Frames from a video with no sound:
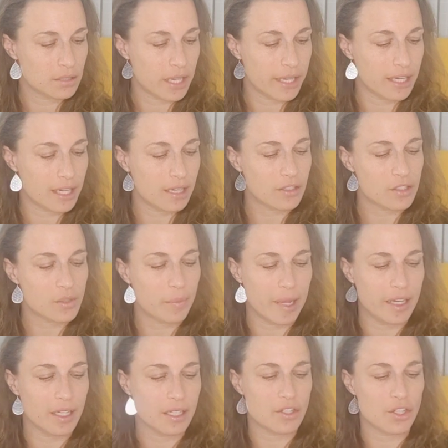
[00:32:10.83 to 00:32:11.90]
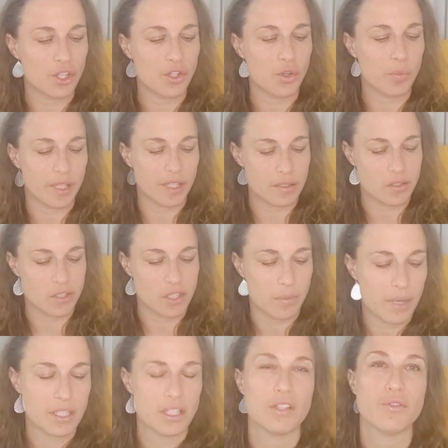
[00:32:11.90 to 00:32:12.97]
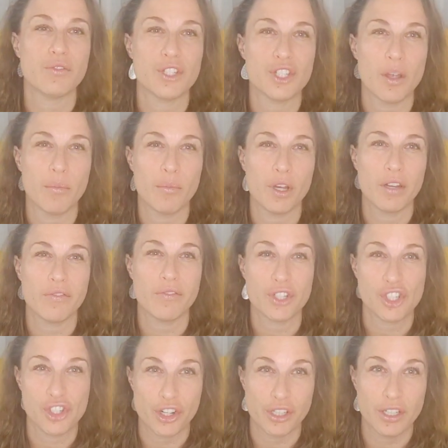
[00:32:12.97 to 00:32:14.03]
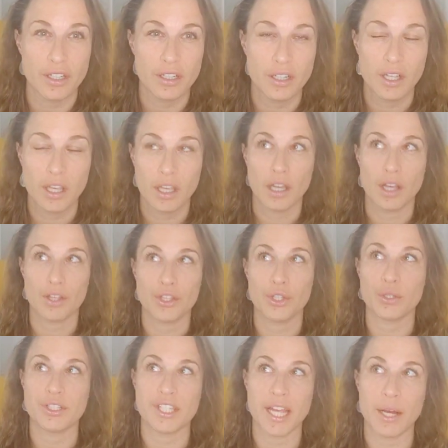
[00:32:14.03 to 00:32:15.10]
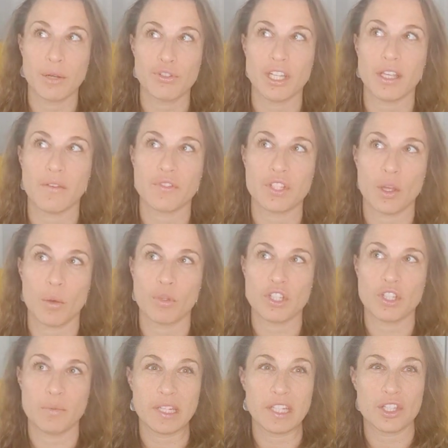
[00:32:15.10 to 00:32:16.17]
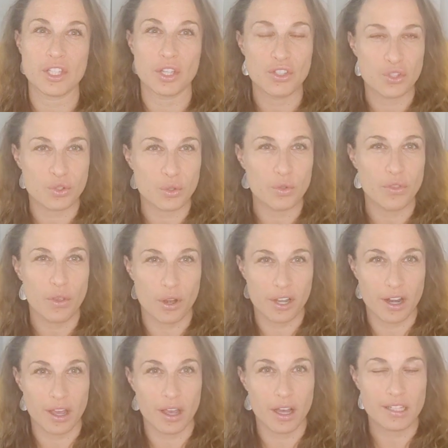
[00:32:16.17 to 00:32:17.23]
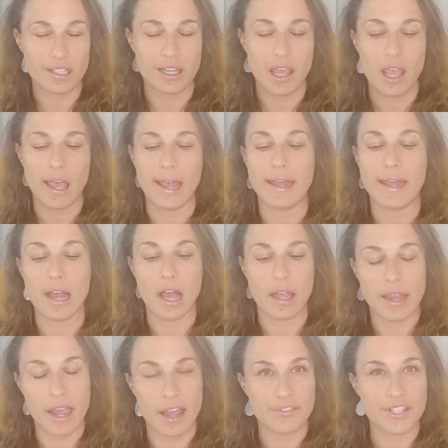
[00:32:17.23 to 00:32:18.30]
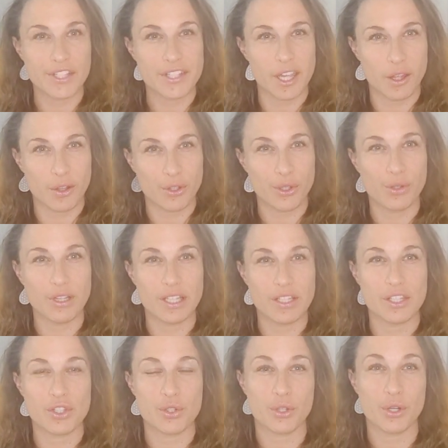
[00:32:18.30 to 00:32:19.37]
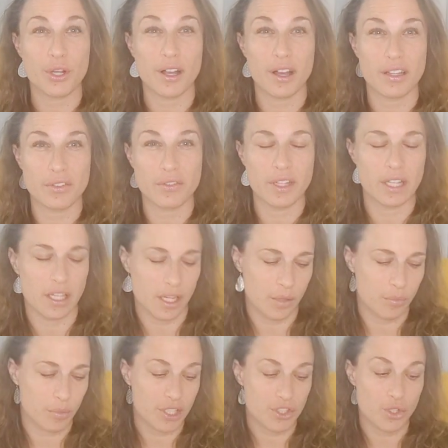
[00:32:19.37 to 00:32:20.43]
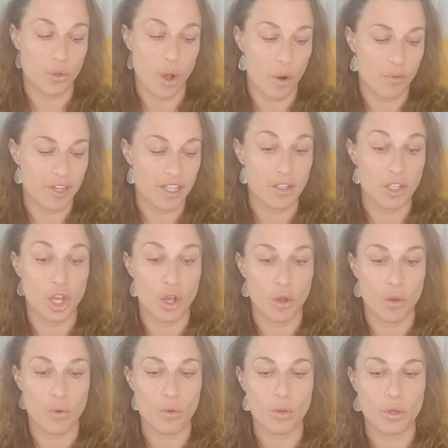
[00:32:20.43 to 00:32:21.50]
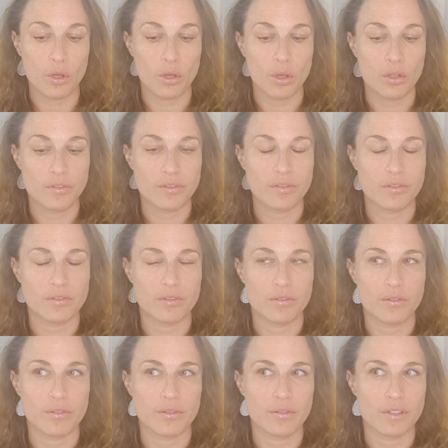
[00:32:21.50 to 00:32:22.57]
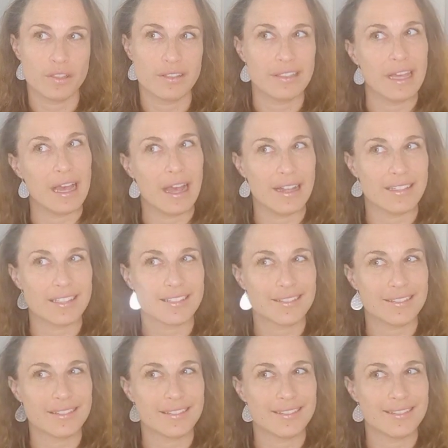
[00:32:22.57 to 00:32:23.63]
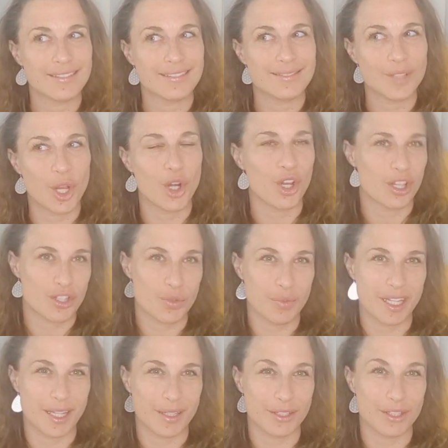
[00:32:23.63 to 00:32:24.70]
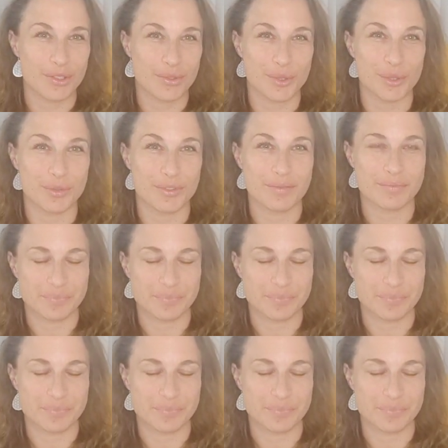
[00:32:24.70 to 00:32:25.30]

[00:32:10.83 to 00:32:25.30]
I can explain it to you, but this is a message for someone for sure. You're doubting if someone speaks the truth or not. And I have to tell you, listen to your gut feeling because you already know that they're not speaking the truth.